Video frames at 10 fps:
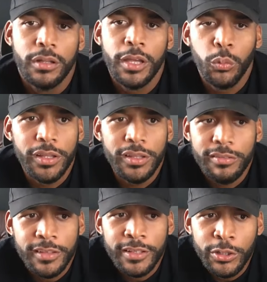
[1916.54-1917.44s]
And
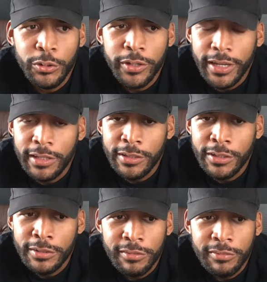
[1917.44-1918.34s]
realistically knowing how
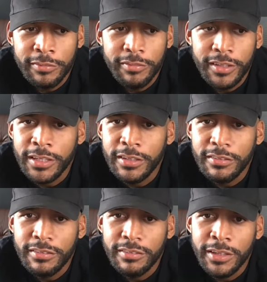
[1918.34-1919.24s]
long the stuff
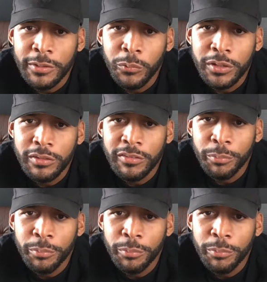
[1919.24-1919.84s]
takes and what to